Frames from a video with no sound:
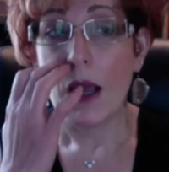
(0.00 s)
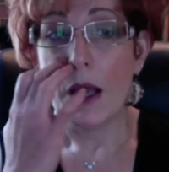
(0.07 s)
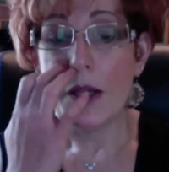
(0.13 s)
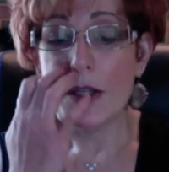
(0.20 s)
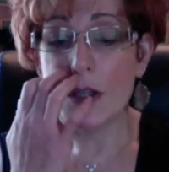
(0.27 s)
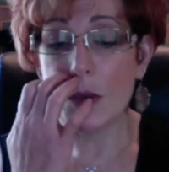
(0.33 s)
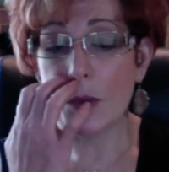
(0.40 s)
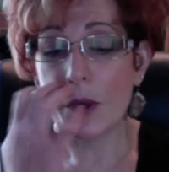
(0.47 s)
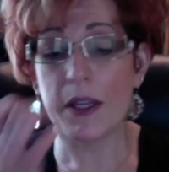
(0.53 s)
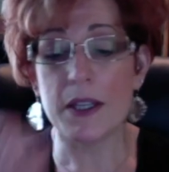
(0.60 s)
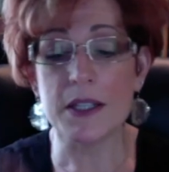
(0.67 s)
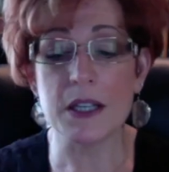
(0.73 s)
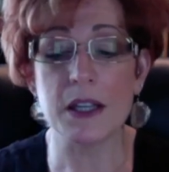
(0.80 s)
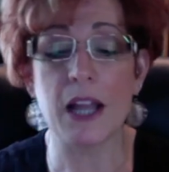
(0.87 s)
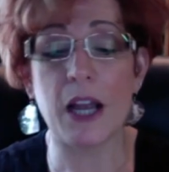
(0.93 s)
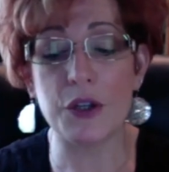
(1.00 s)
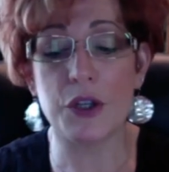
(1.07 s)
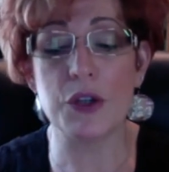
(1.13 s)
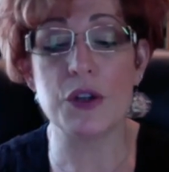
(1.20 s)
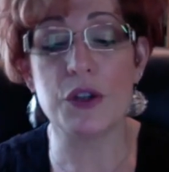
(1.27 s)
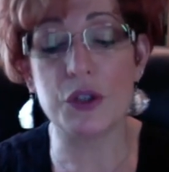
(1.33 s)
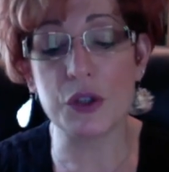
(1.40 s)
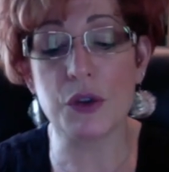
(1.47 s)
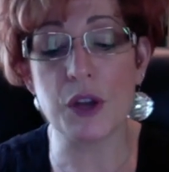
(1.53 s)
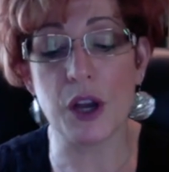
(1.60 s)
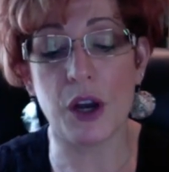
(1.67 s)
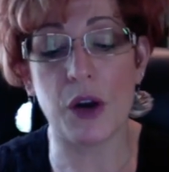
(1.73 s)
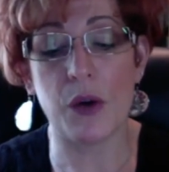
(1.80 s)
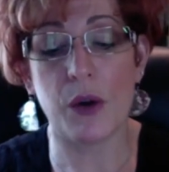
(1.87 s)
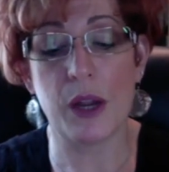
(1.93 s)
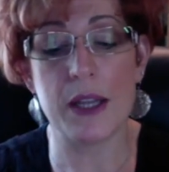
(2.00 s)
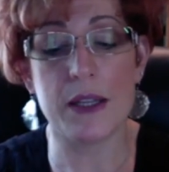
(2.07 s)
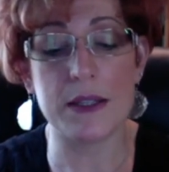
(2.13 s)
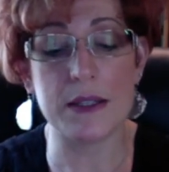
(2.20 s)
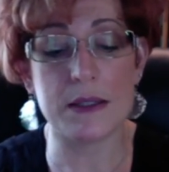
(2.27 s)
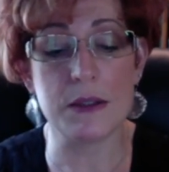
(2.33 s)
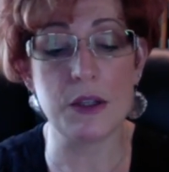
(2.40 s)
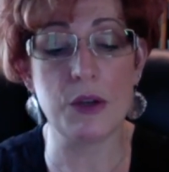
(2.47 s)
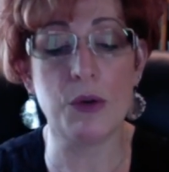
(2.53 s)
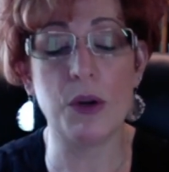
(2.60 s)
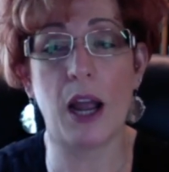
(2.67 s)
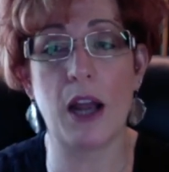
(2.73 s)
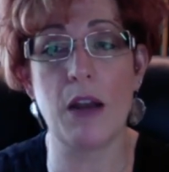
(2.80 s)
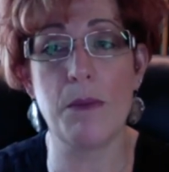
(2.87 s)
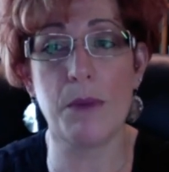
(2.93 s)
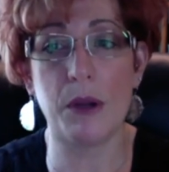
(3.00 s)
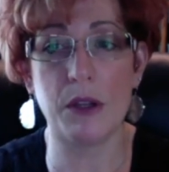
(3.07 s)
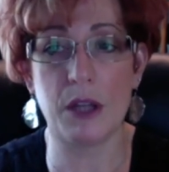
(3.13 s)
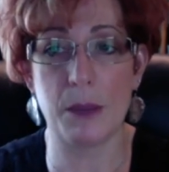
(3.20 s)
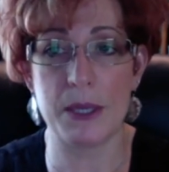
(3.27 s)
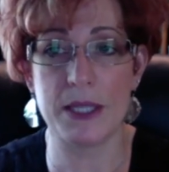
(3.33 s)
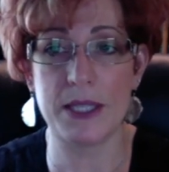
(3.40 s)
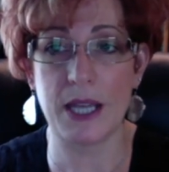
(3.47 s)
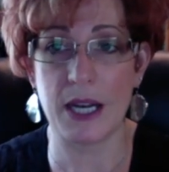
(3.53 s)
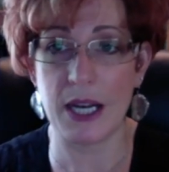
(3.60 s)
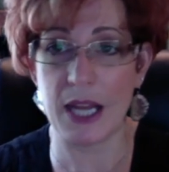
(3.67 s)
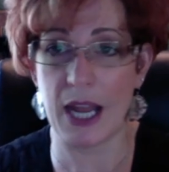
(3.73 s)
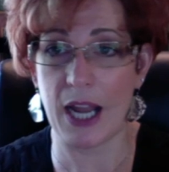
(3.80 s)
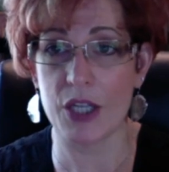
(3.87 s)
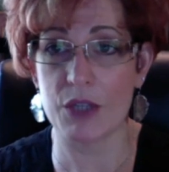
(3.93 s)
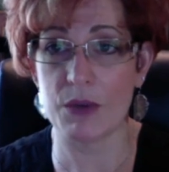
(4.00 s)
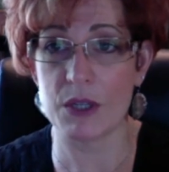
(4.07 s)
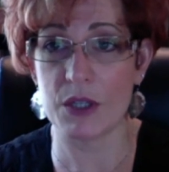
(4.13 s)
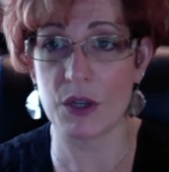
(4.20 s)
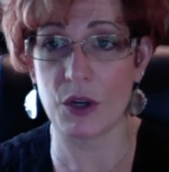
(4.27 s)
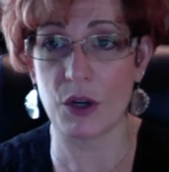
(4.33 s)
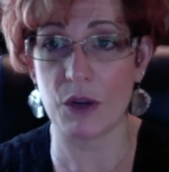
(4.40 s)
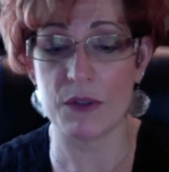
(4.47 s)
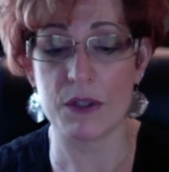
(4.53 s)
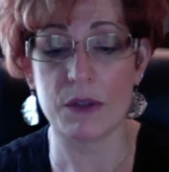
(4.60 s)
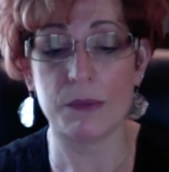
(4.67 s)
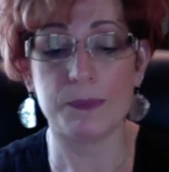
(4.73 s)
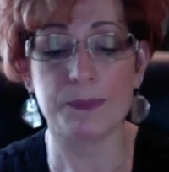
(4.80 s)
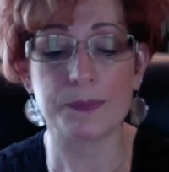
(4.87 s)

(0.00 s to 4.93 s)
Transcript: So what this allows you to do, though, is you kind of build up a set of cash reserves.